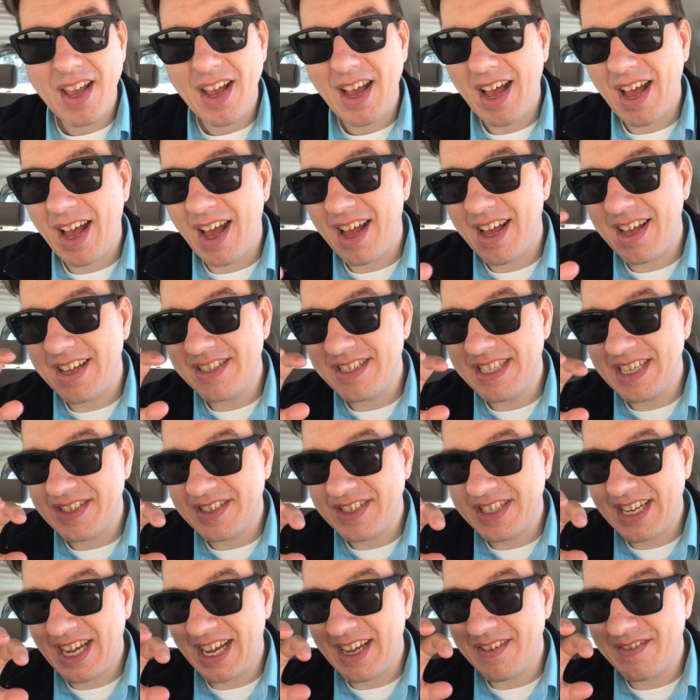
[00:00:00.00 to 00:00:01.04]
uh,
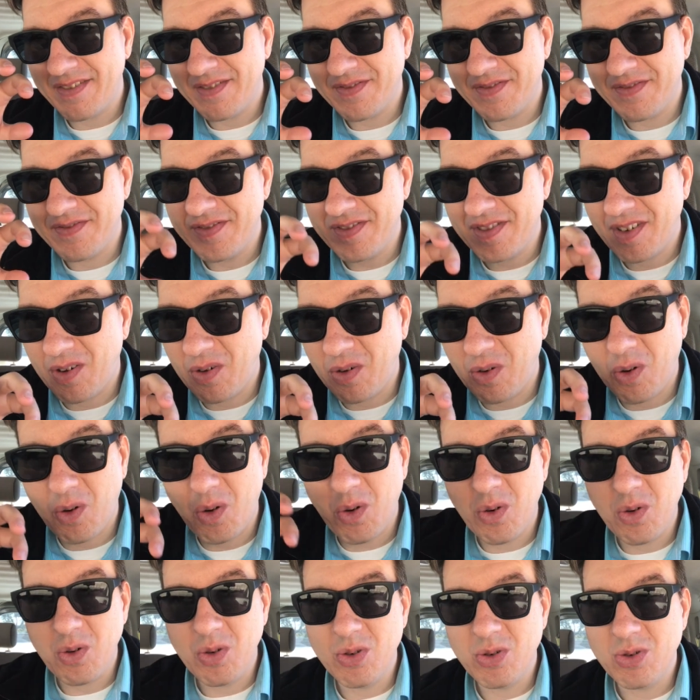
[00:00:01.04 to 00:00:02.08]
this kind of
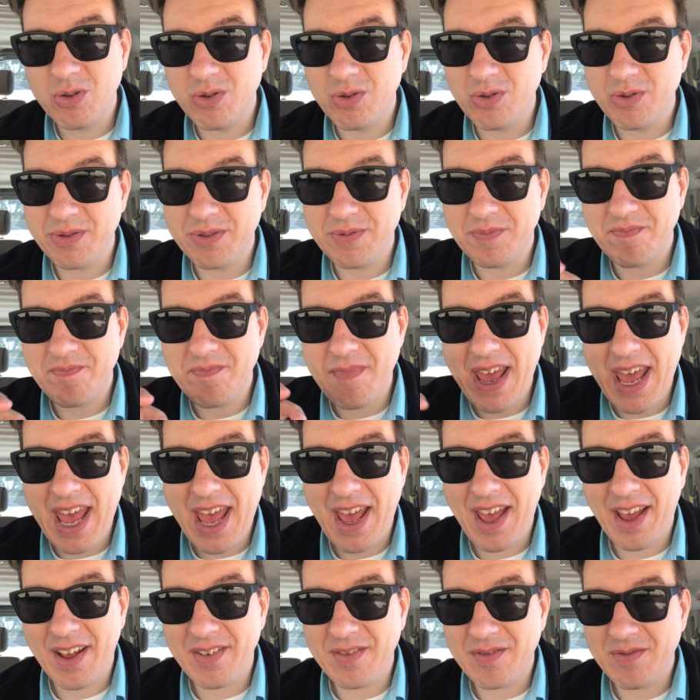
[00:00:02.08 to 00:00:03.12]
old
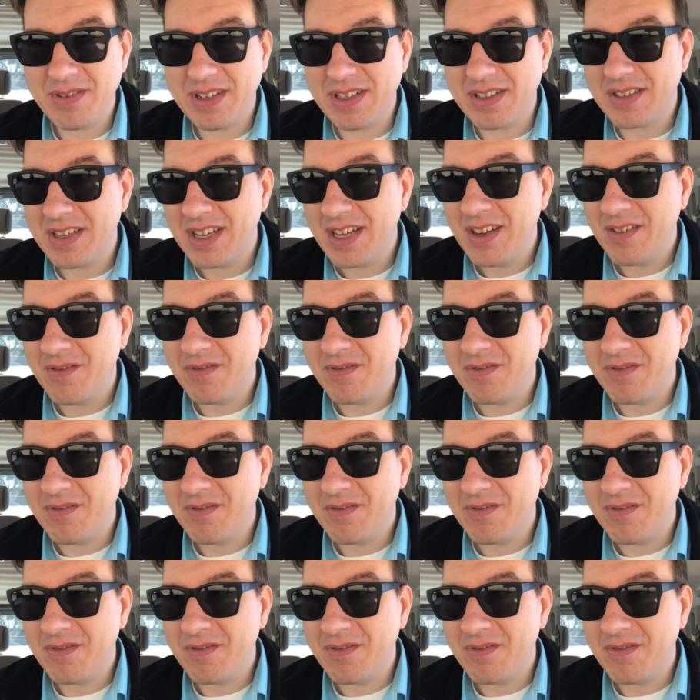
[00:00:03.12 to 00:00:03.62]
man with